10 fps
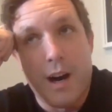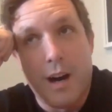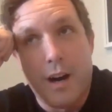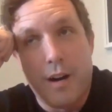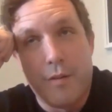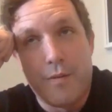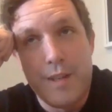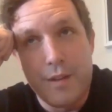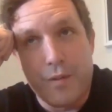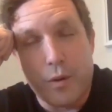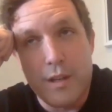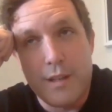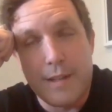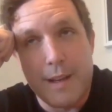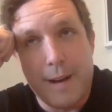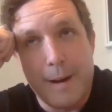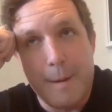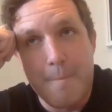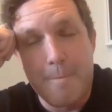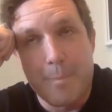uh, of different
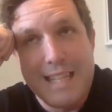um,